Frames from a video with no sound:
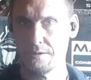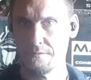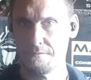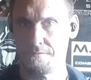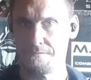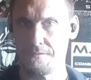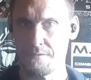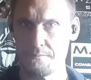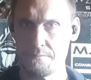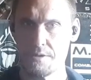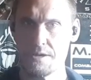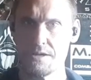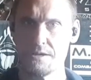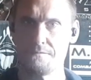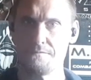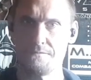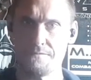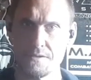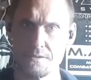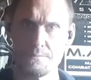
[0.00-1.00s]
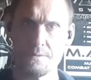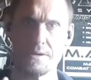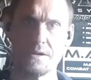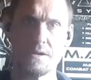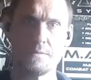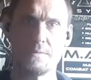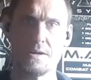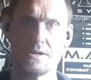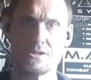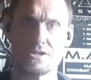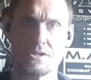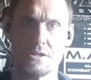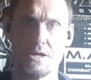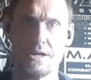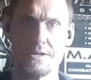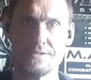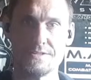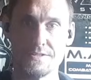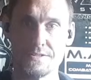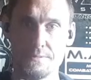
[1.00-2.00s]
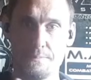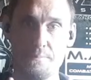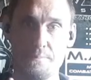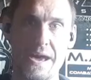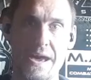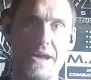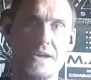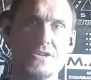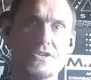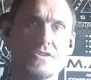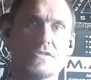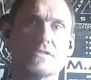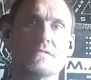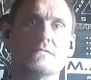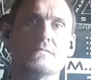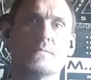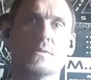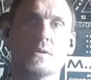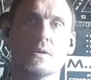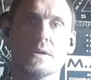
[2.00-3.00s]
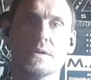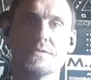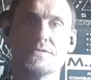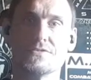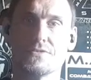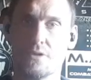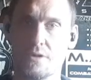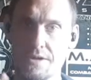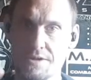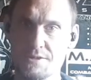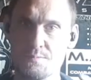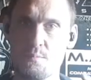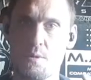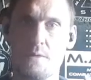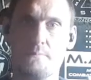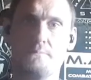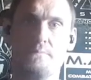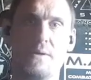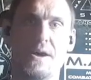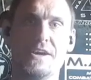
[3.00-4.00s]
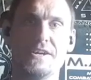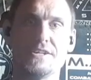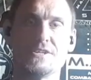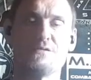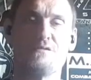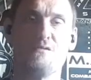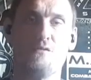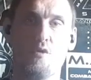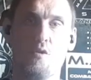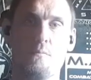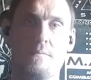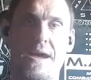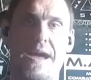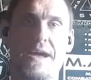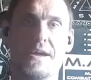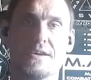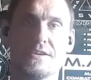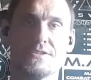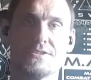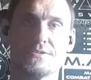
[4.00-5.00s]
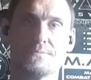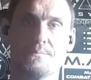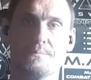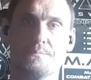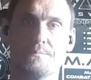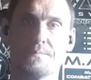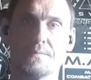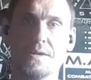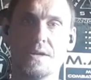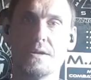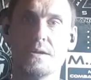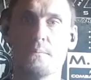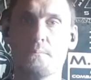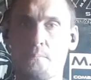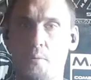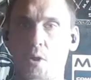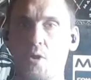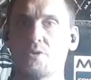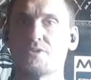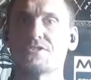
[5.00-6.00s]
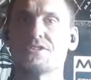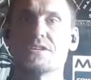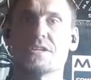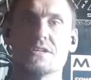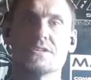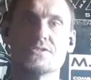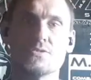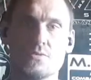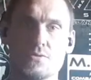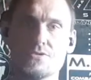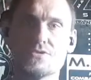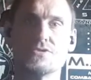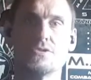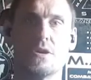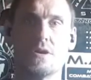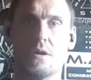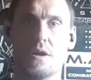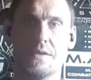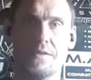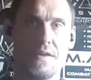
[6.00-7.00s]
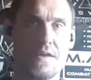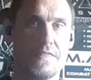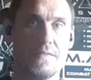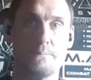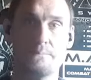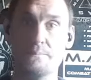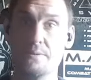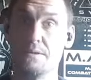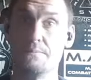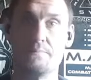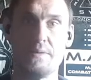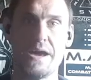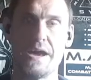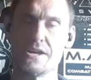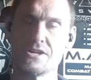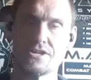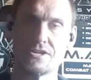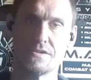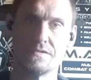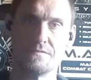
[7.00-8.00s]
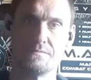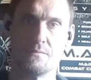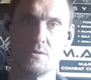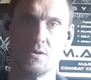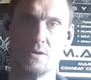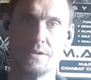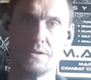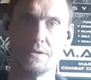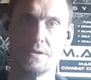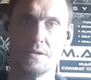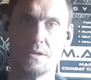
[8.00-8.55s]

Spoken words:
for me, Filipino martial arts is a passion of mine, so it's my base for Max. Boxing is also another big passion of mine,